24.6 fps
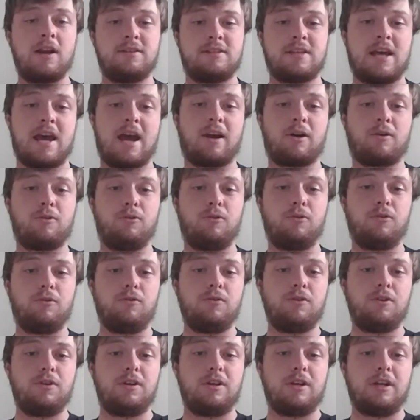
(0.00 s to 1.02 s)
tackle,
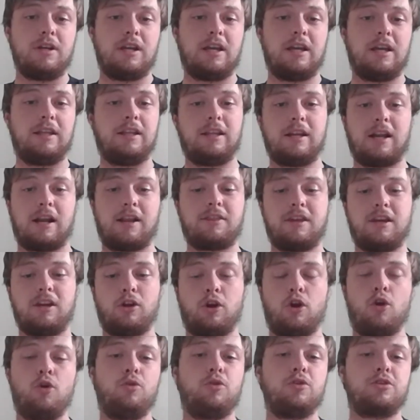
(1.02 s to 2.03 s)
and then I think
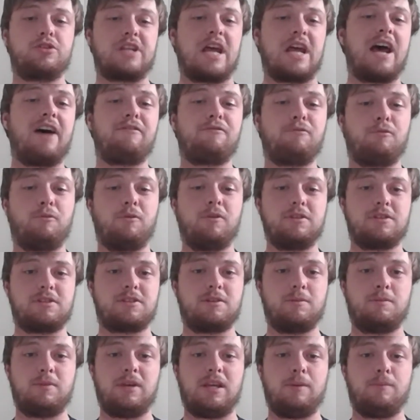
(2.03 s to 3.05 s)
who the staff wants
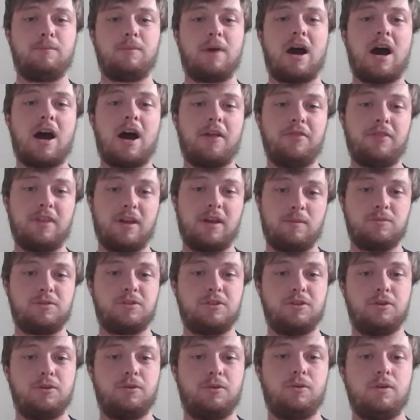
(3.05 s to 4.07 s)
to be behind them
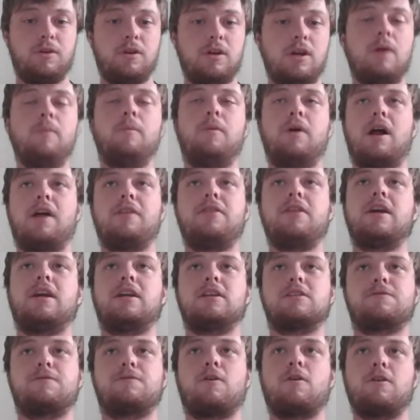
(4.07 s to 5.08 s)
too. But I think
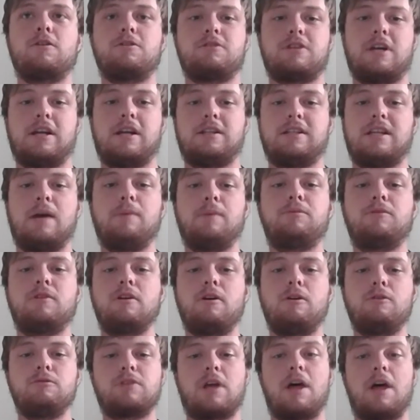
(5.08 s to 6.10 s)
as far as like depth
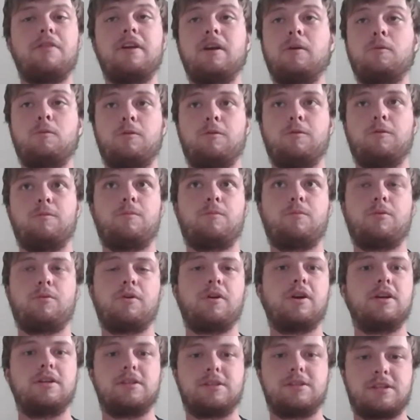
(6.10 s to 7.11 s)
goes, I think we're
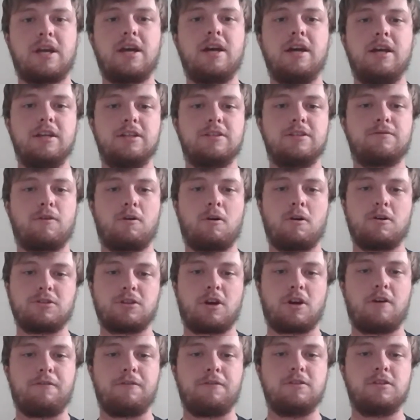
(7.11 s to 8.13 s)
pretty set as far as
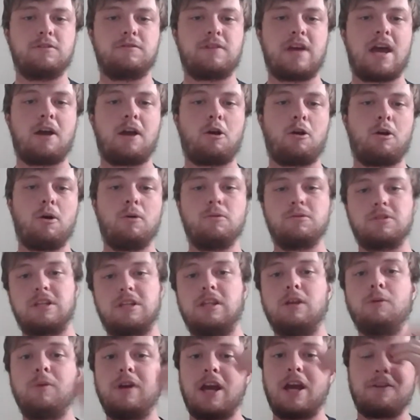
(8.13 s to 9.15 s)
offensive tackle goes. And
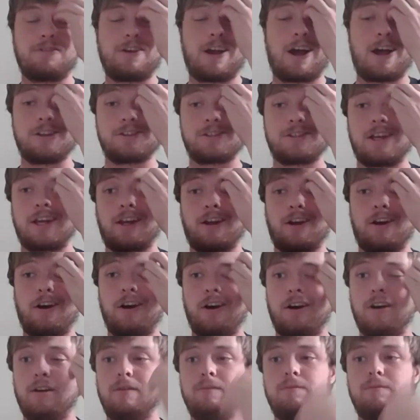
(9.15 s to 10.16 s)
then we have guys like
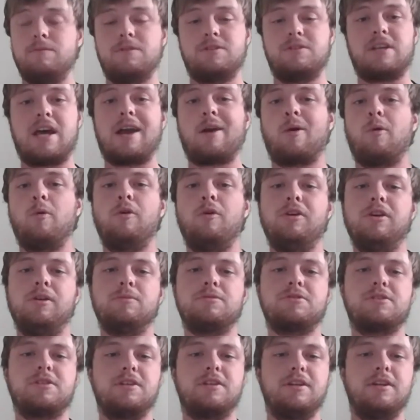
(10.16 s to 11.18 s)
Zach
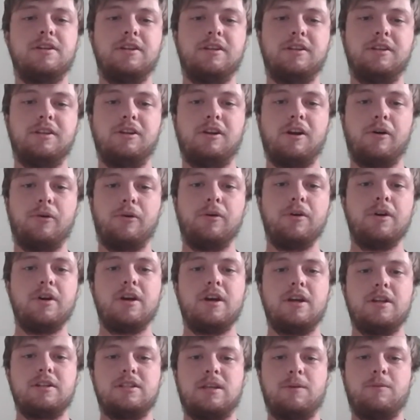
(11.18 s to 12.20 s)
Williamson and
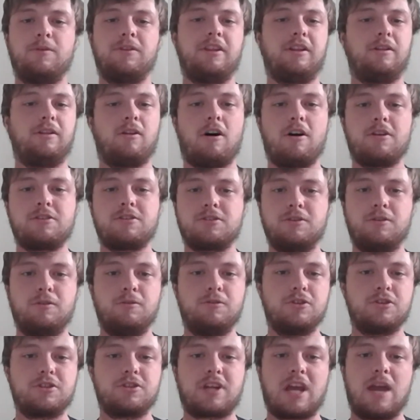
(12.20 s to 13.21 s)
Timothy Lawson who
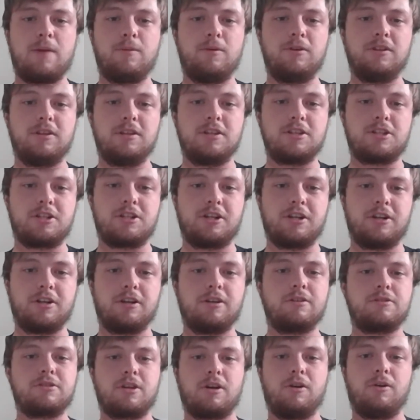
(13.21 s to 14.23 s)
just came in this
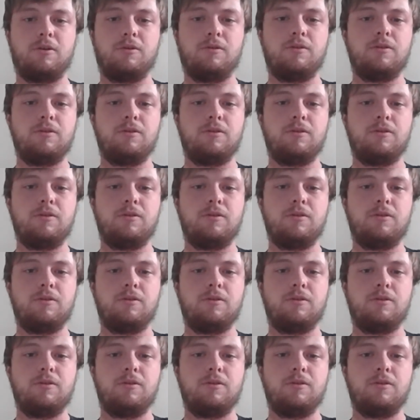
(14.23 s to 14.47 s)
year. So